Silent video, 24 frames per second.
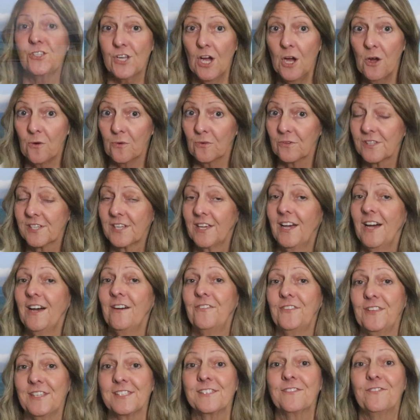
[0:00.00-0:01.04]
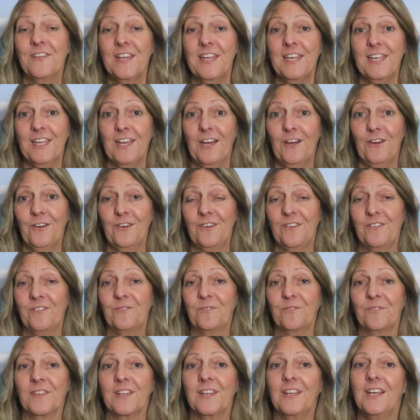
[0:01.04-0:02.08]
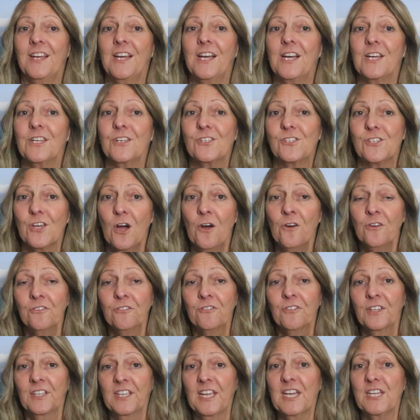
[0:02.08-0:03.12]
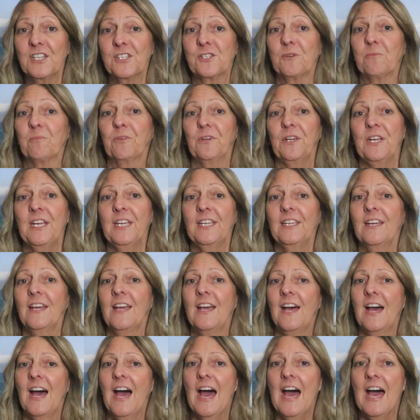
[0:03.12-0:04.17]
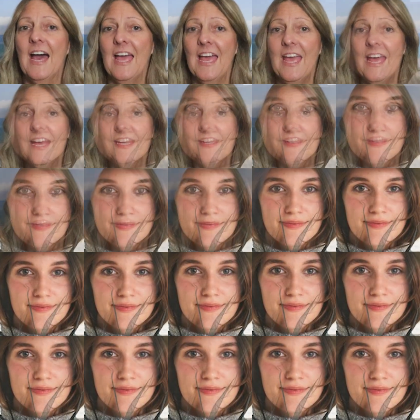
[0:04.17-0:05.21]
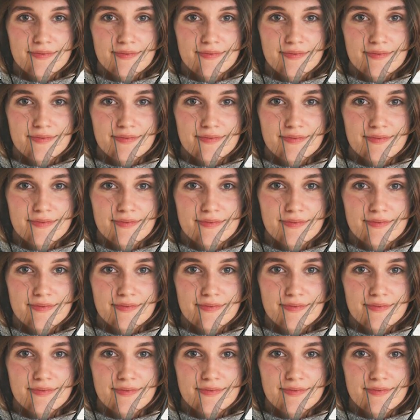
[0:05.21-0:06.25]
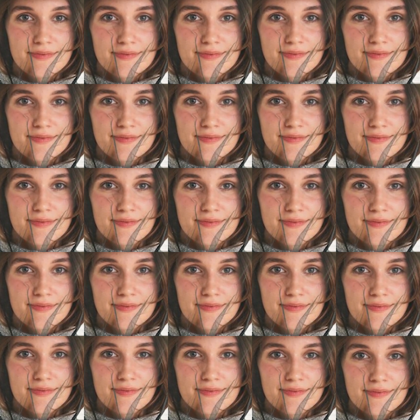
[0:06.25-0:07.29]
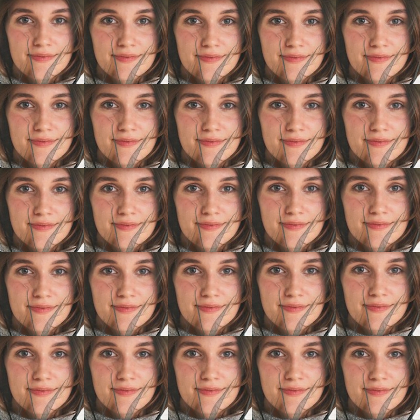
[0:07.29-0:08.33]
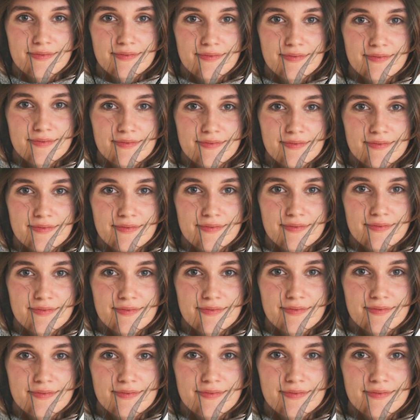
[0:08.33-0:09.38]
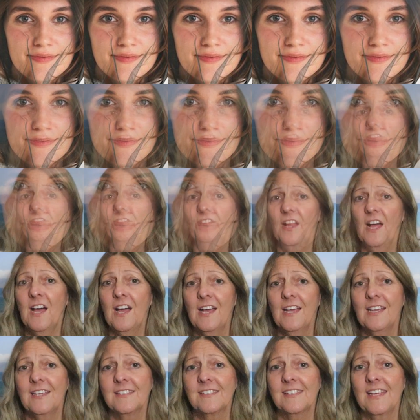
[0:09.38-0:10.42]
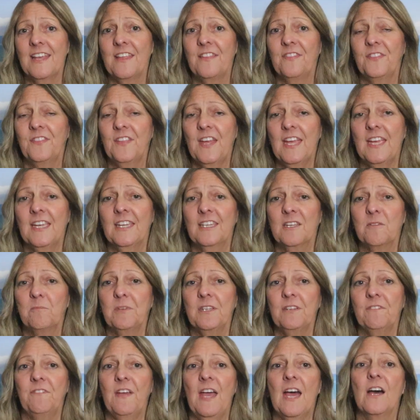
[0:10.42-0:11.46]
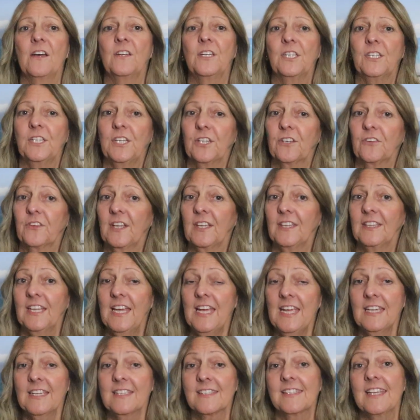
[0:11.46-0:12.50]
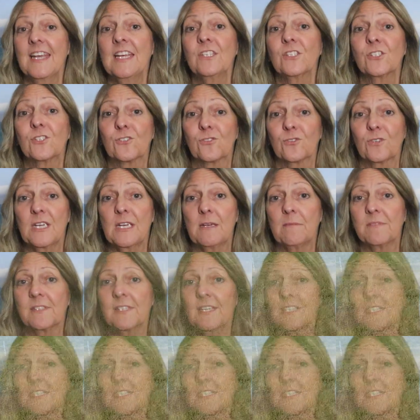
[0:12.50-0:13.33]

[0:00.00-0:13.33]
don't of this video. Don't forget to bring a head net and some insect repellent. Midges are like mosquitoes, although technically they are flies, and they can be found near the lakes and streams,